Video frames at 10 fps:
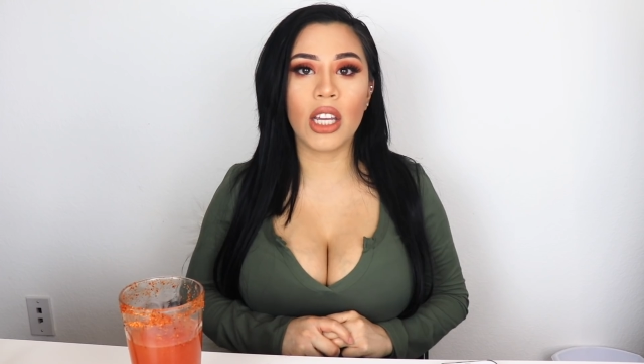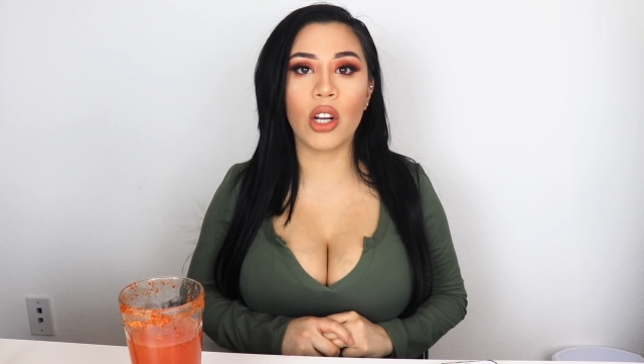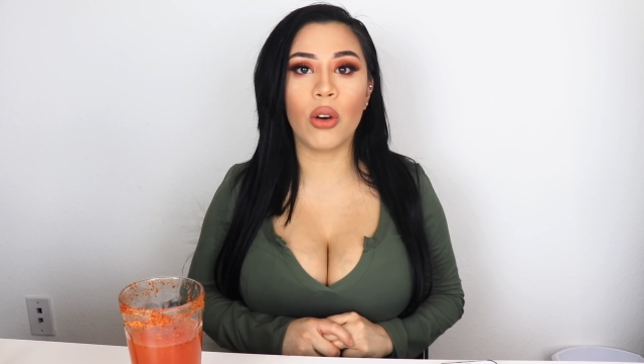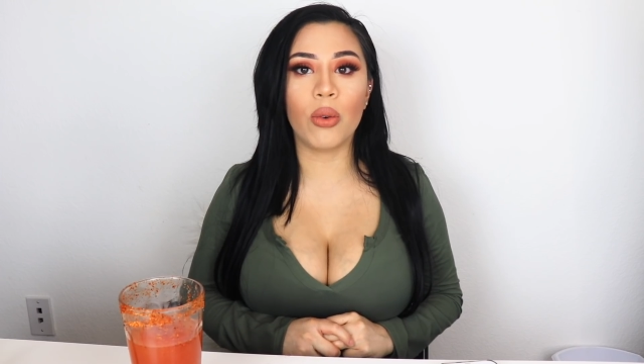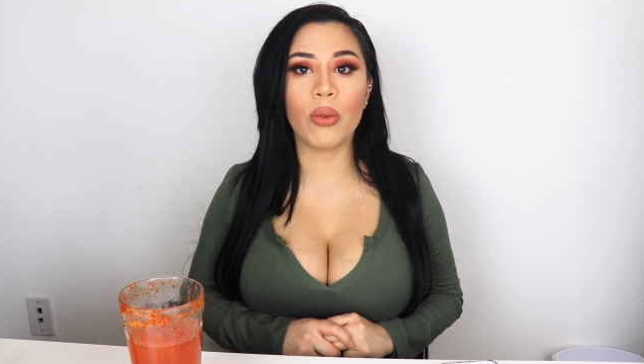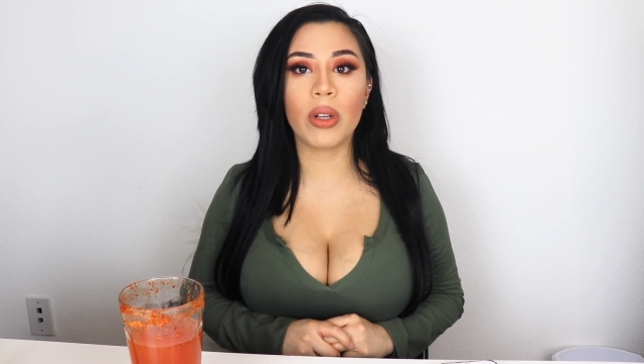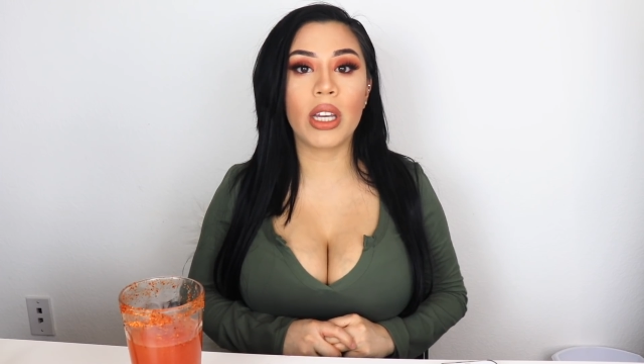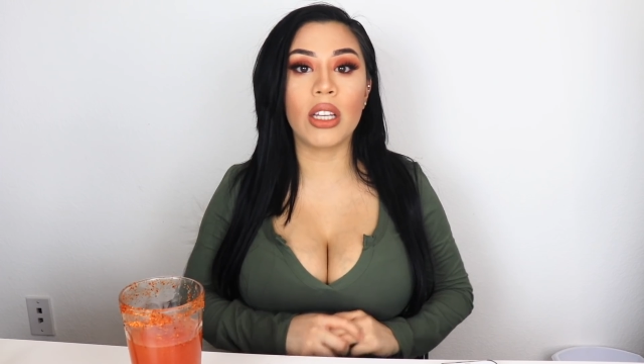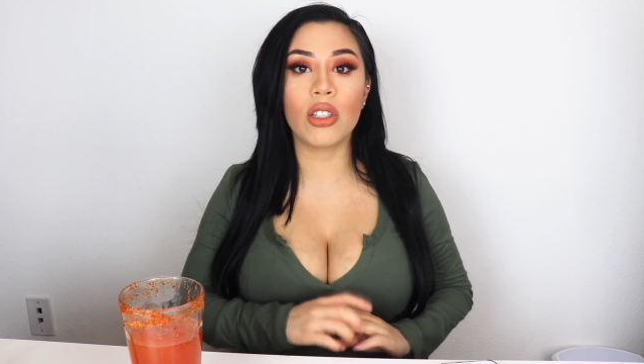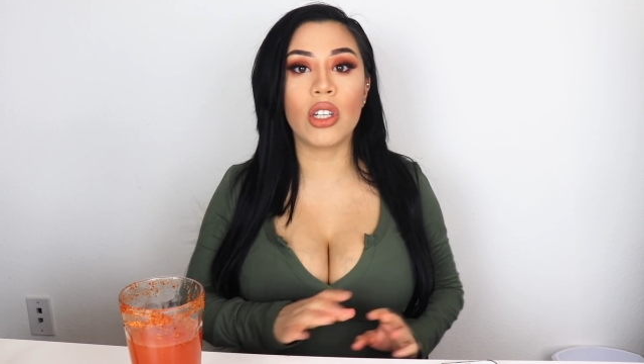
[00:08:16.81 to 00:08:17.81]
you know,
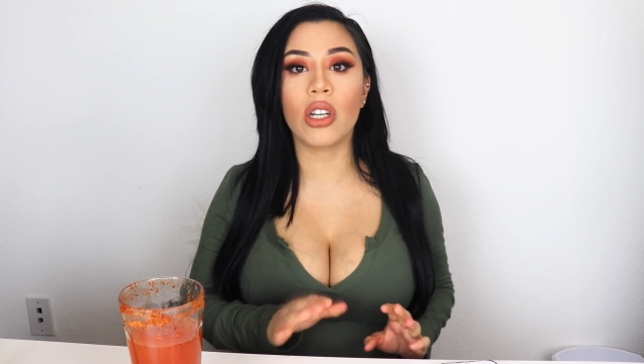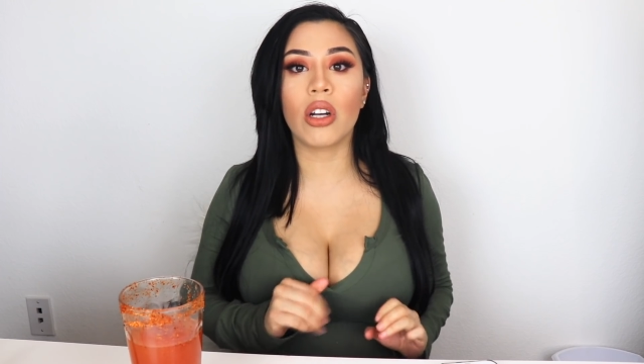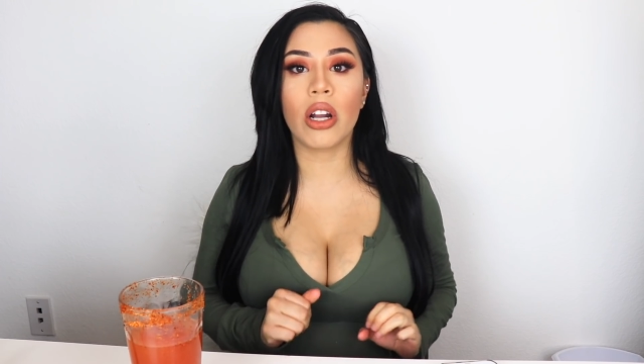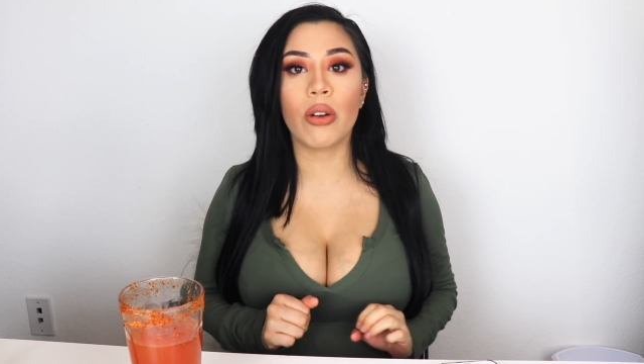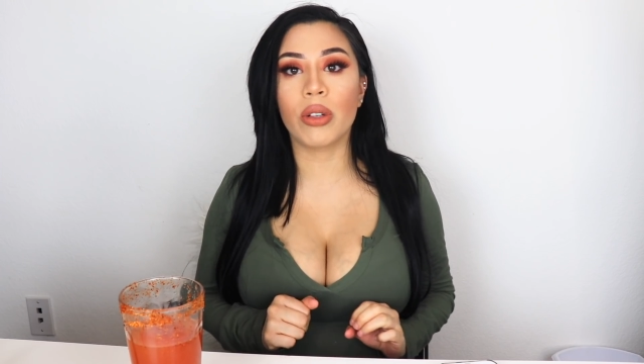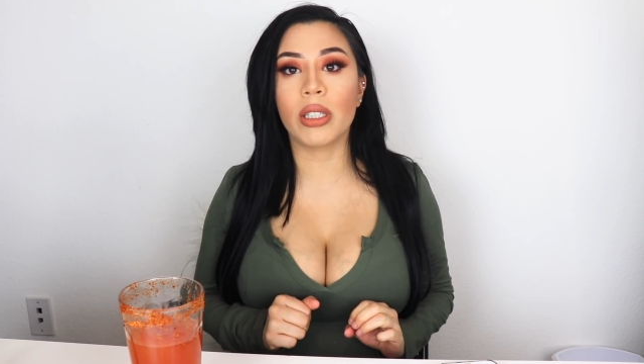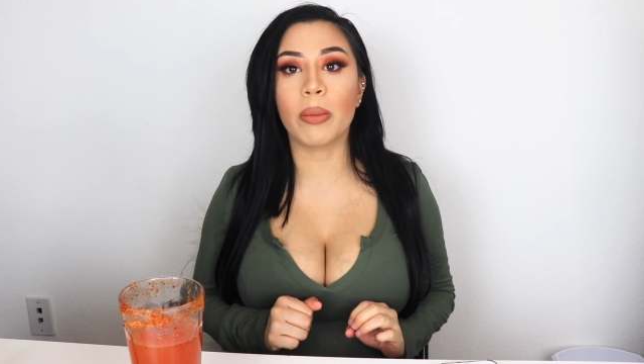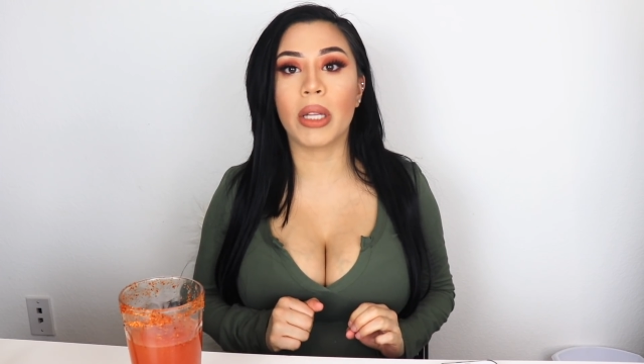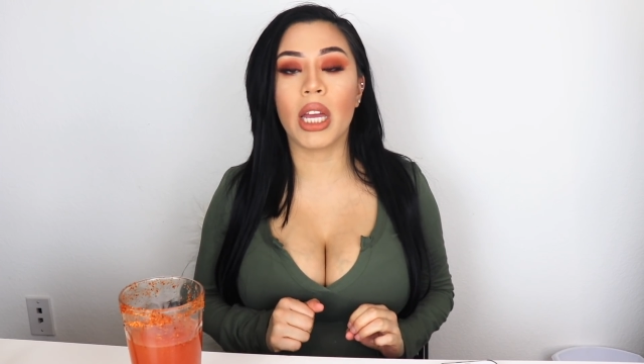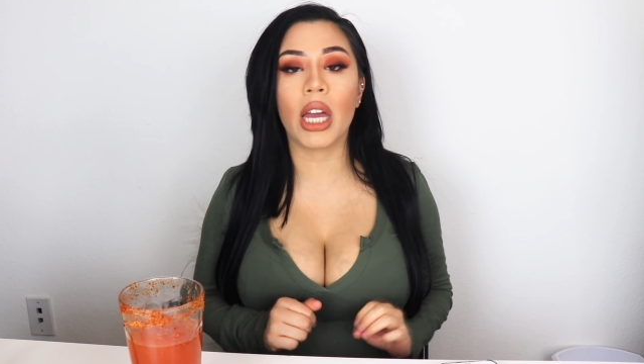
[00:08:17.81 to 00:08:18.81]
he cheated or
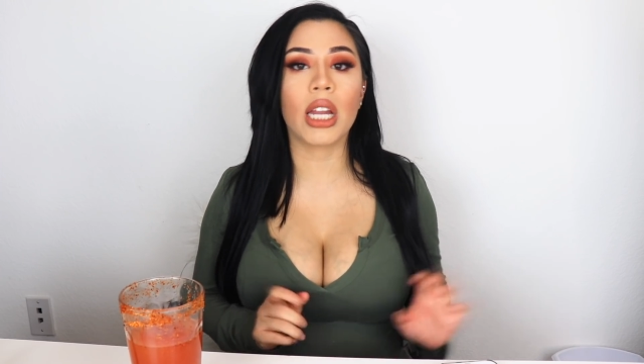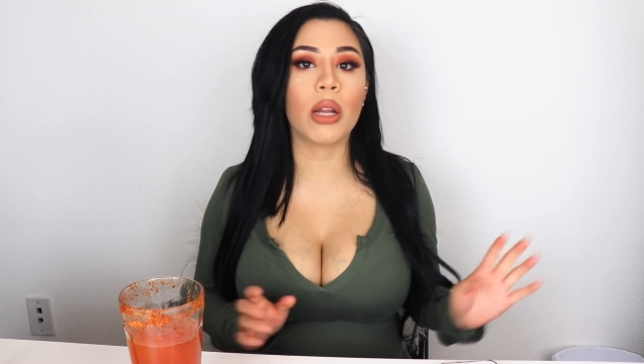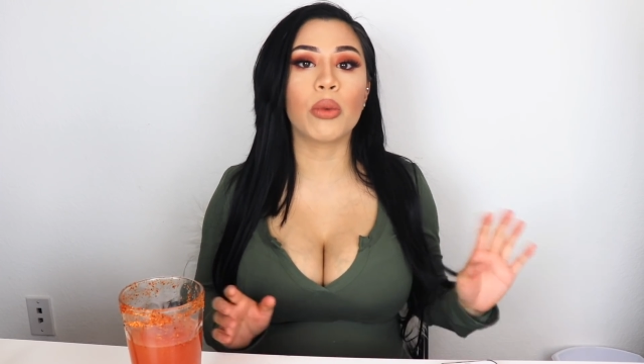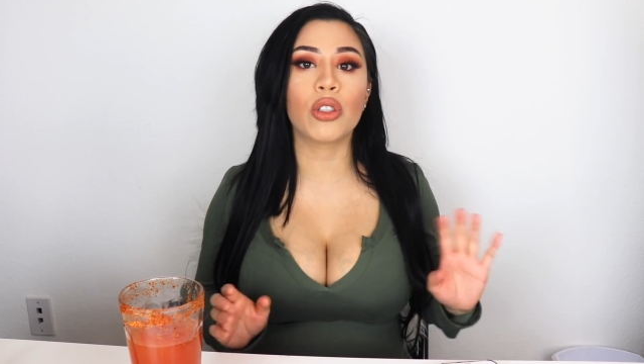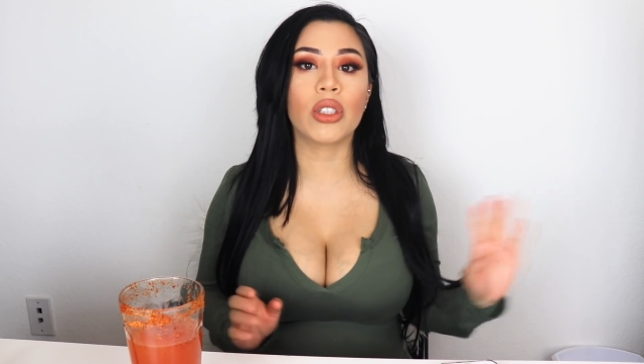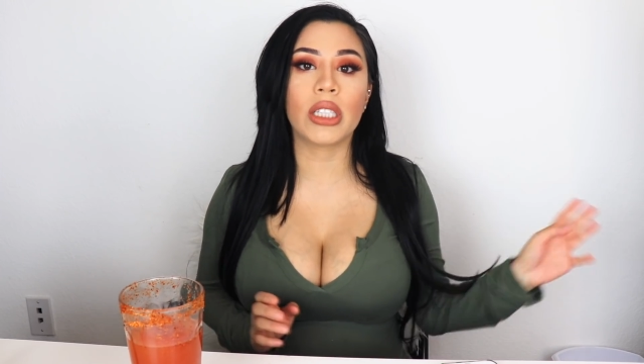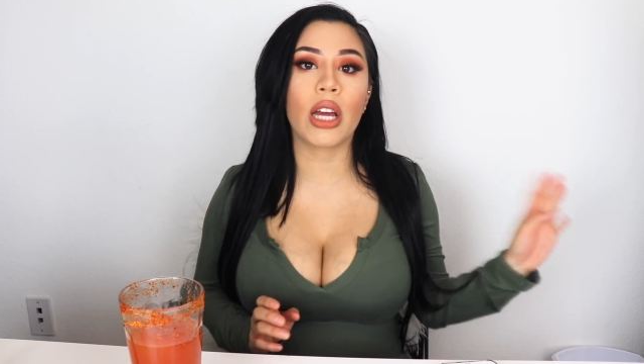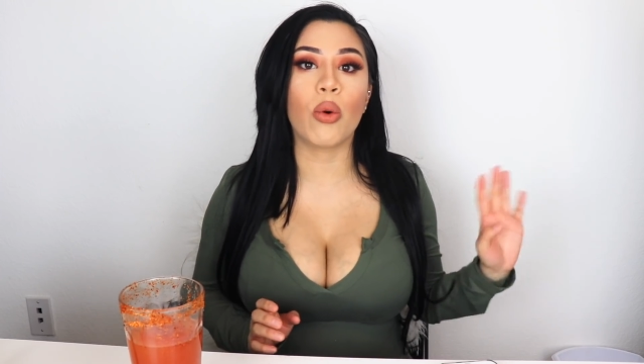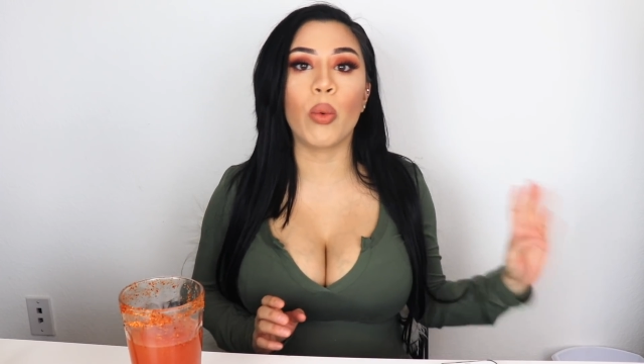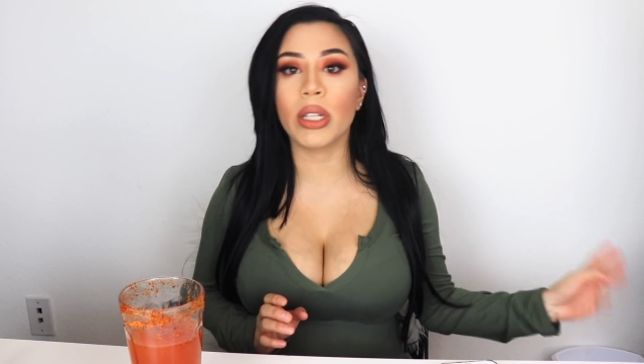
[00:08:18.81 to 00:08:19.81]
something and it was just
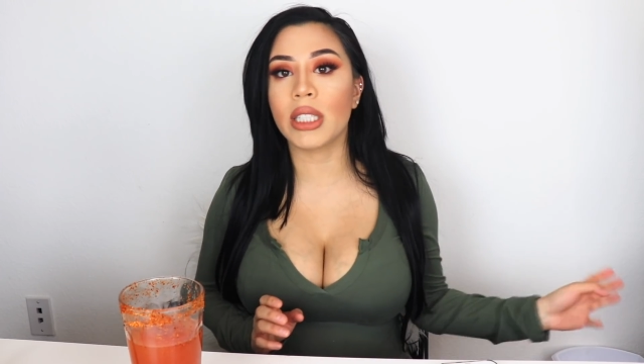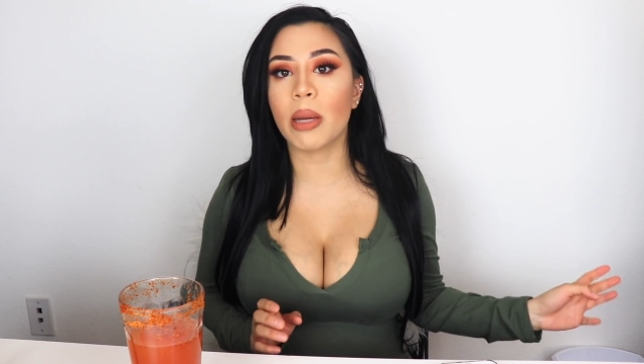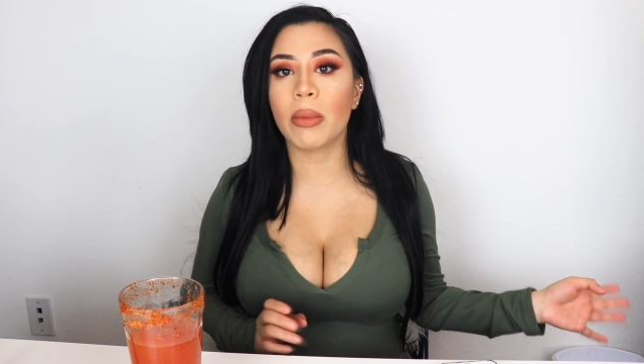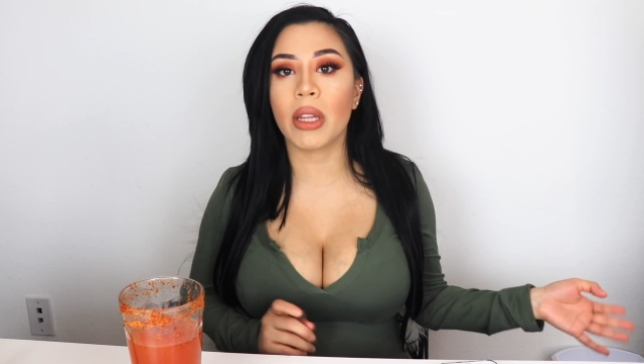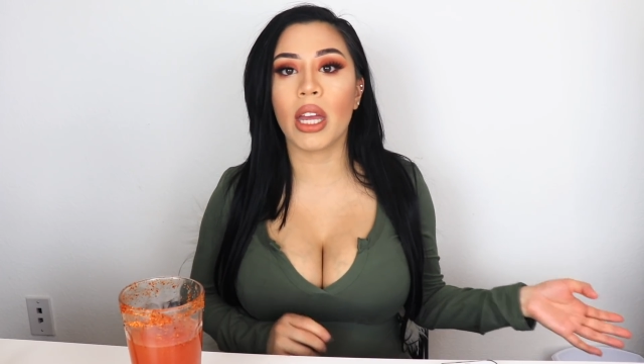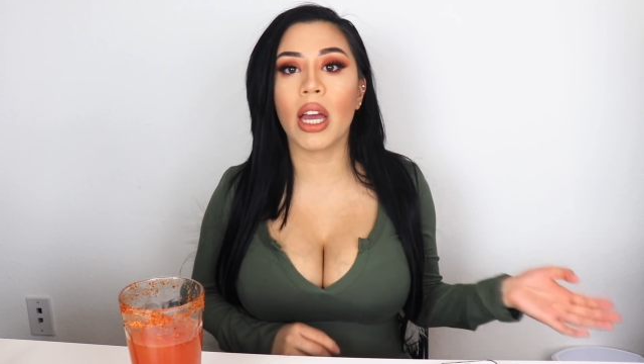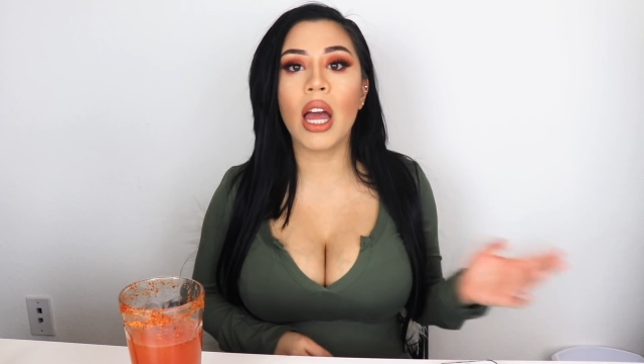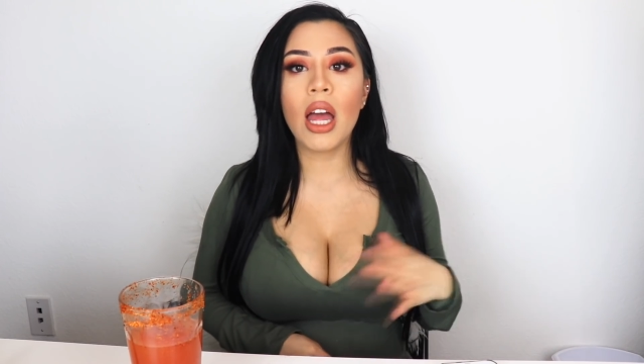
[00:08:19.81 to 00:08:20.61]
like a one-time thing.